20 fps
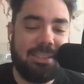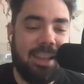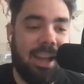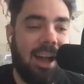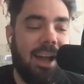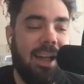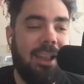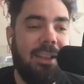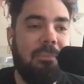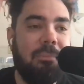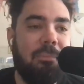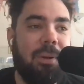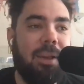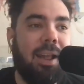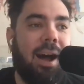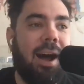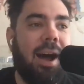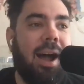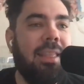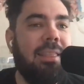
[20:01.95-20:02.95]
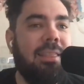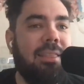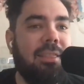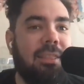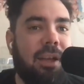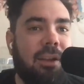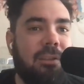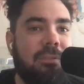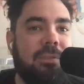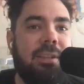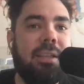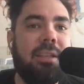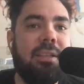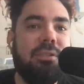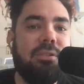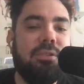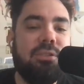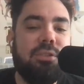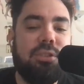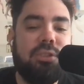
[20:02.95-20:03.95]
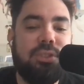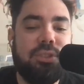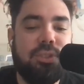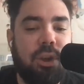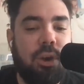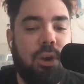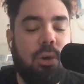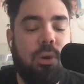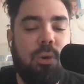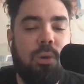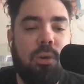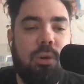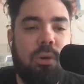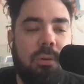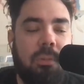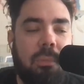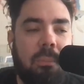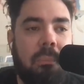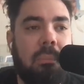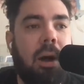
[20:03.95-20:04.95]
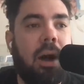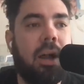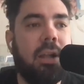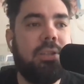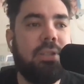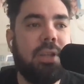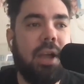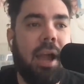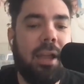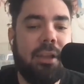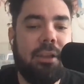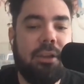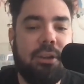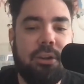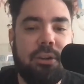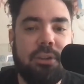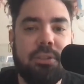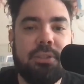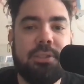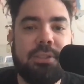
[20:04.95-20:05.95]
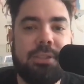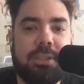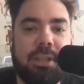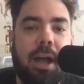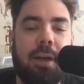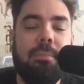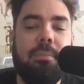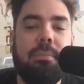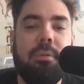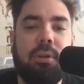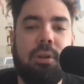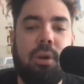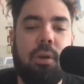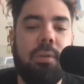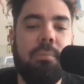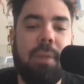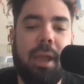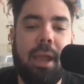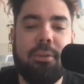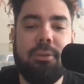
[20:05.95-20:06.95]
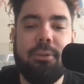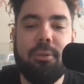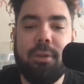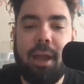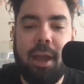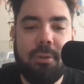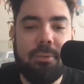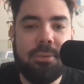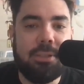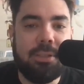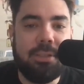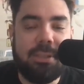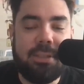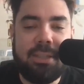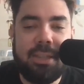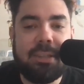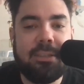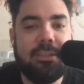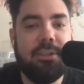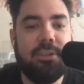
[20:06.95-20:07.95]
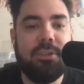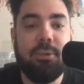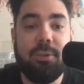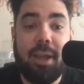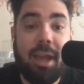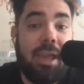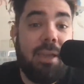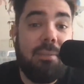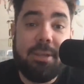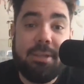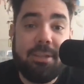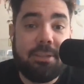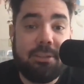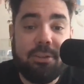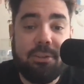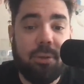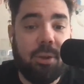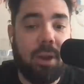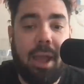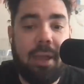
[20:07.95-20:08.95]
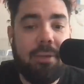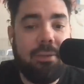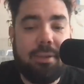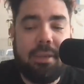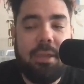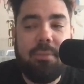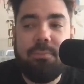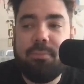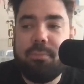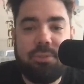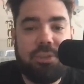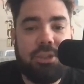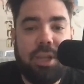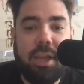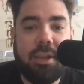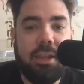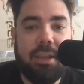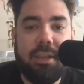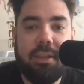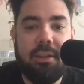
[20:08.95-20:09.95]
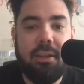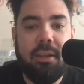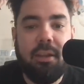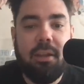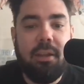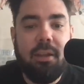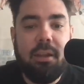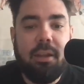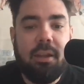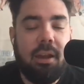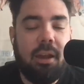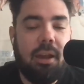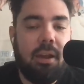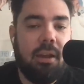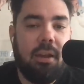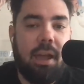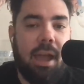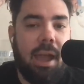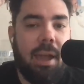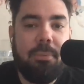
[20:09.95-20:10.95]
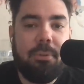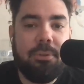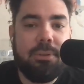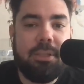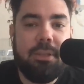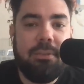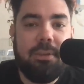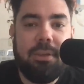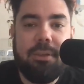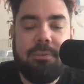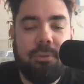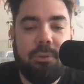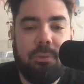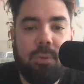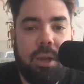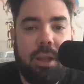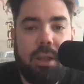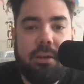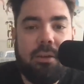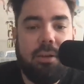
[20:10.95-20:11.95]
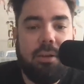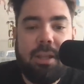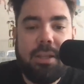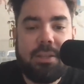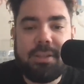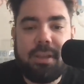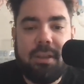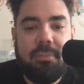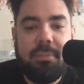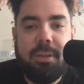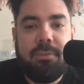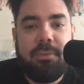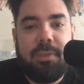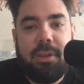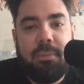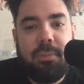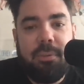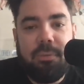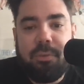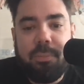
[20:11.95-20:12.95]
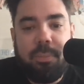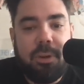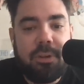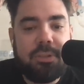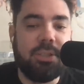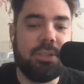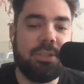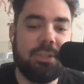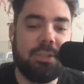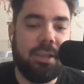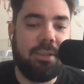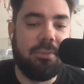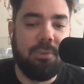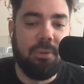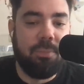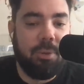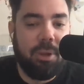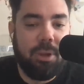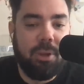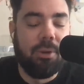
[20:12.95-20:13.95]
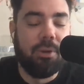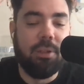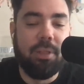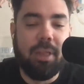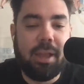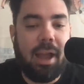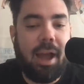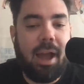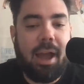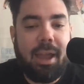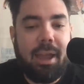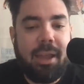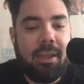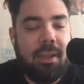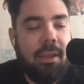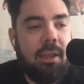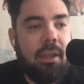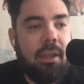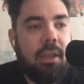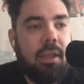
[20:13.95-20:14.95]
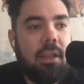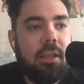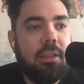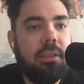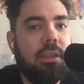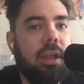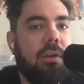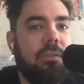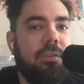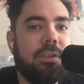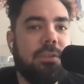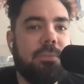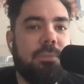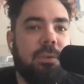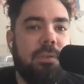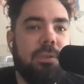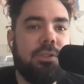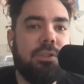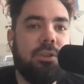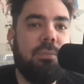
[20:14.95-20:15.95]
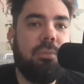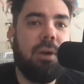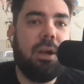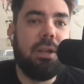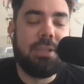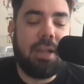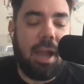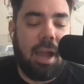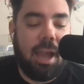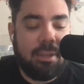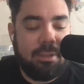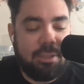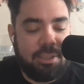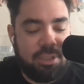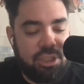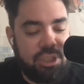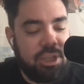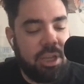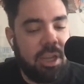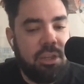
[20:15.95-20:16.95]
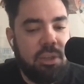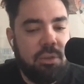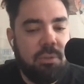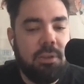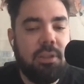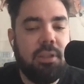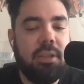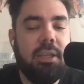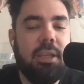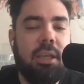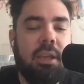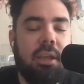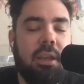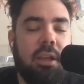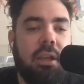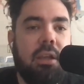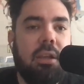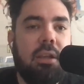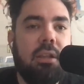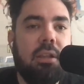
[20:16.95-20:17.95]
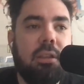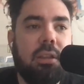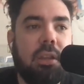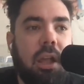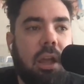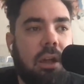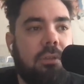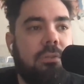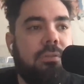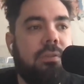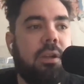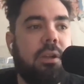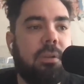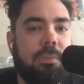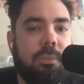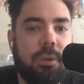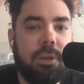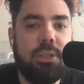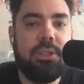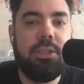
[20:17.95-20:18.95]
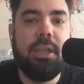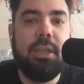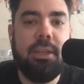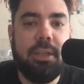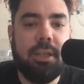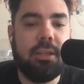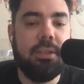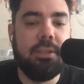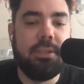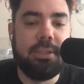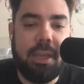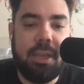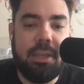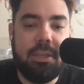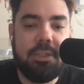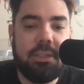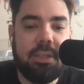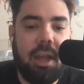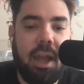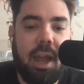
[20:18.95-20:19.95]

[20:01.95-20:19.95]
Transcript: not. But I loved it so much. I couldn't stop going back to it. I was addicted to it. I am addicted to it. I keep checking Apple TV for when it's going to be available for purchase, like for pre-order. Like, I love this movie so much. I genuinely love and appreciate Nicolas Cage.